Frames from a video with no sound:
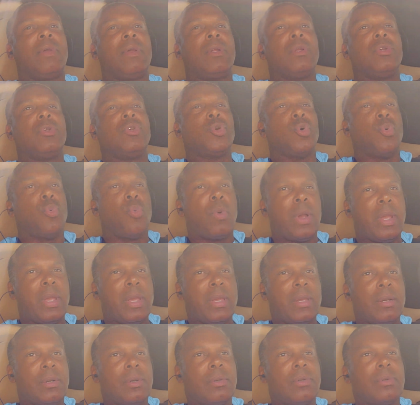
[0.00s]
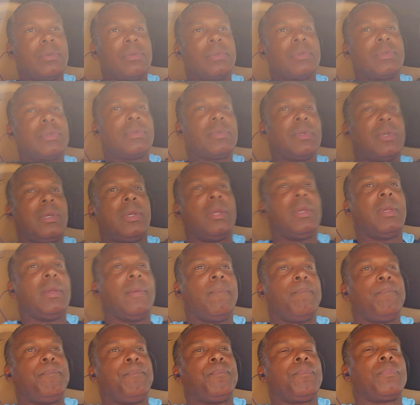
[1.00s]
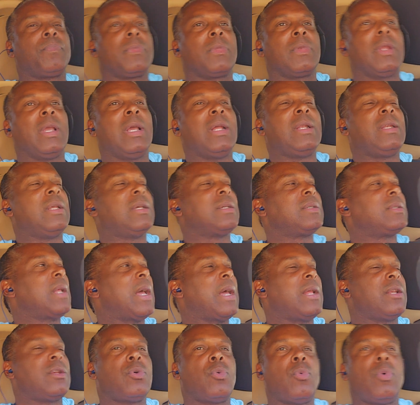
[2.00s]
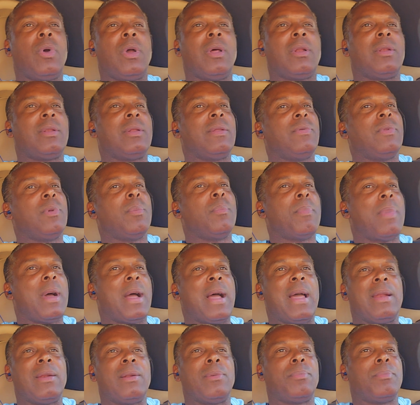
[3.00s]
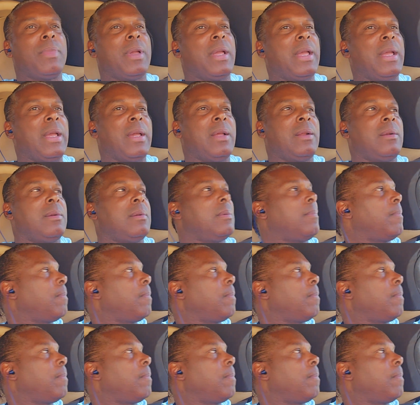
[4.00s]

dwells. It does not dwell in the mind of man.